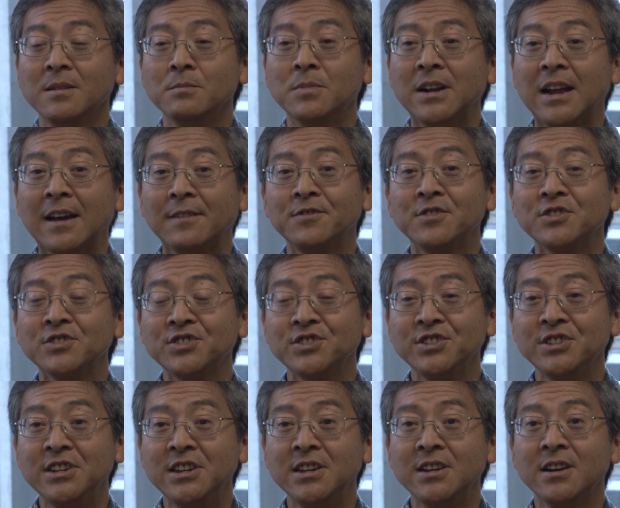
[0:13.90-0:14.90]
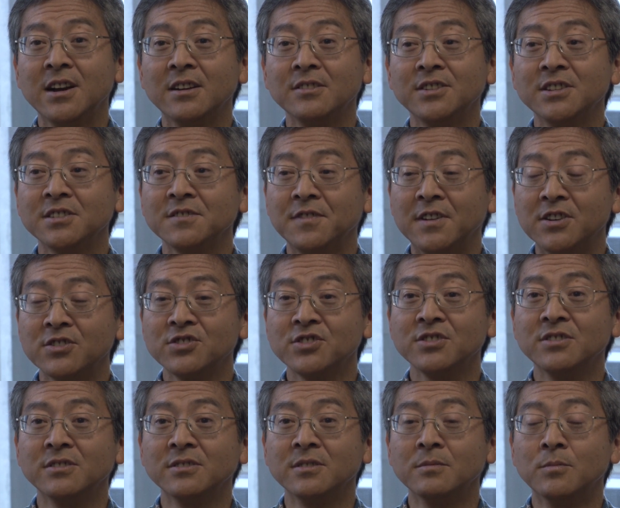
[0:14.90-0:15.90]
but after seeing how
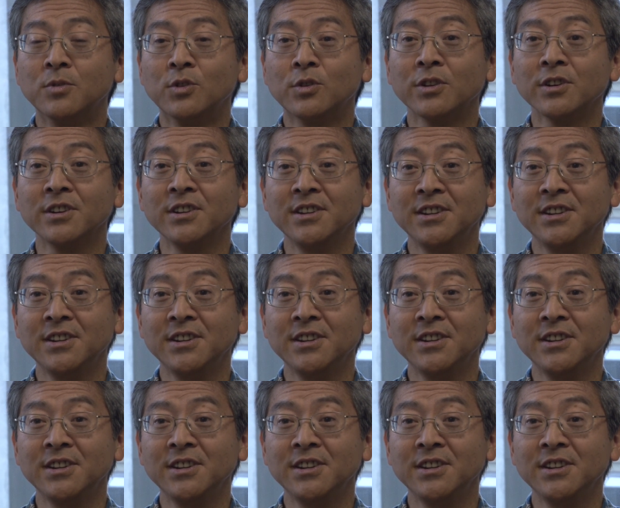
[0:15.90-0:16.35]
dysfunctional the board